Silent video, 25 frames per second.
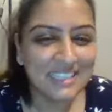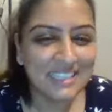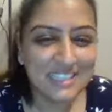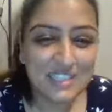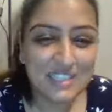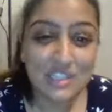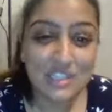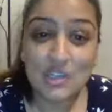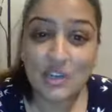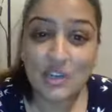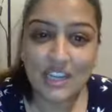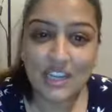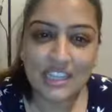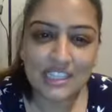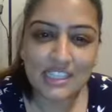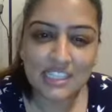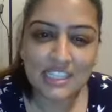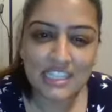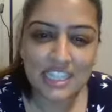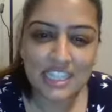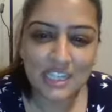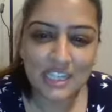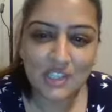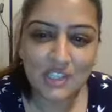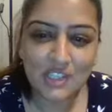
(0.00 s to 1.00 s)
she's not getting the
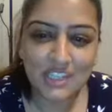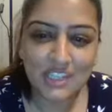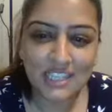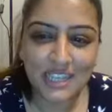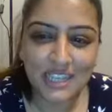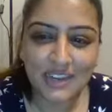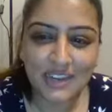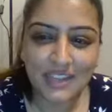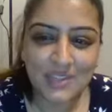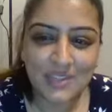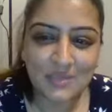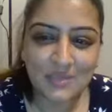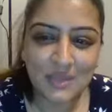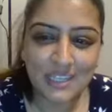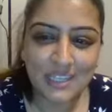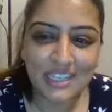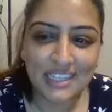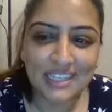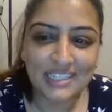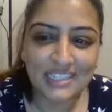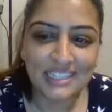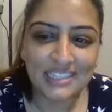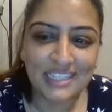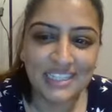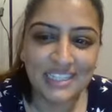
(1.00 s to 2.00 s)
attention now, that's what
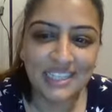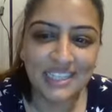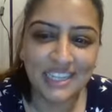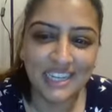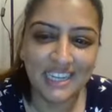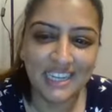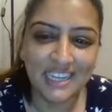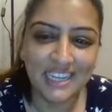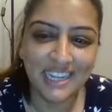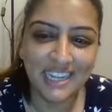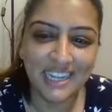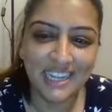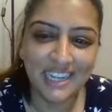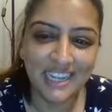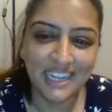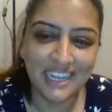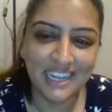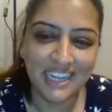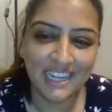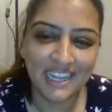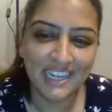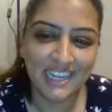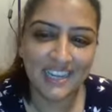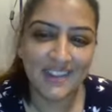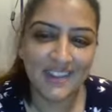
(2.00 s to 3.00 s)
it
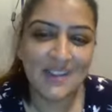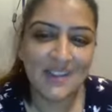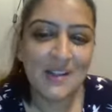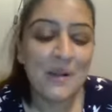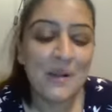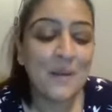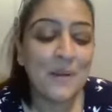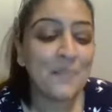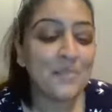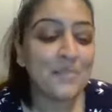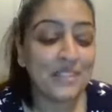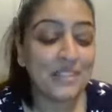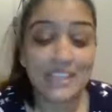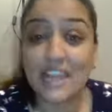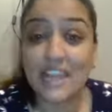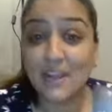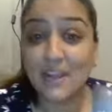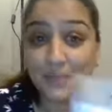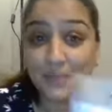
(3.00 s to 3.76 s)
is. Yeah,